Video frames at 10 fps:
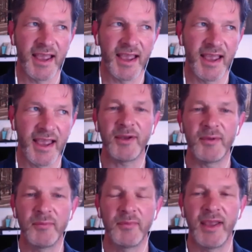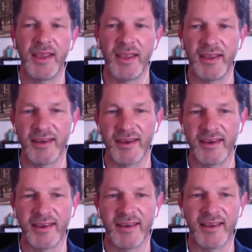welcome
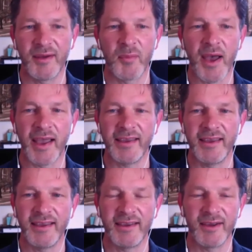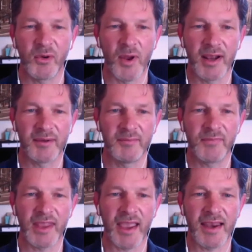back, or welcome
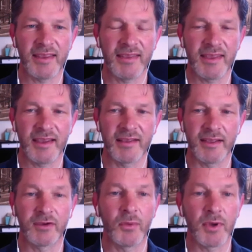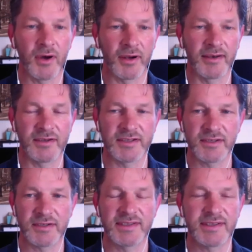anything that's going on, and just
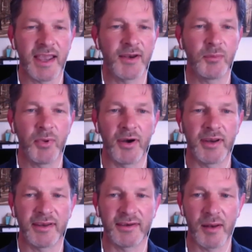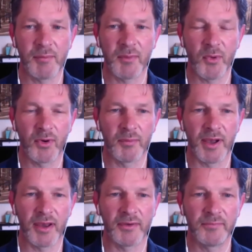scan your body and tell me more
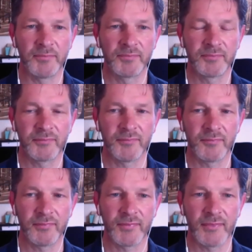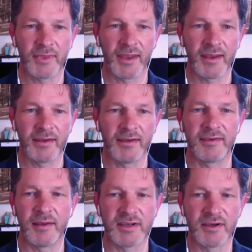about. You
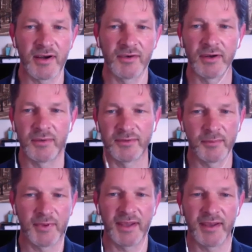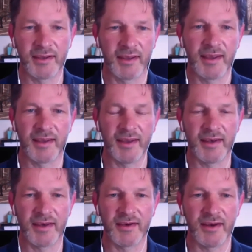mentioned earlier on there was something
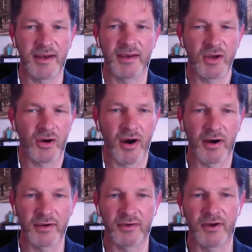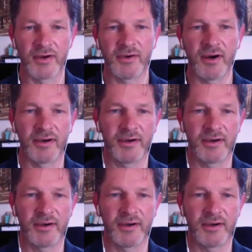in your heart or on your heart.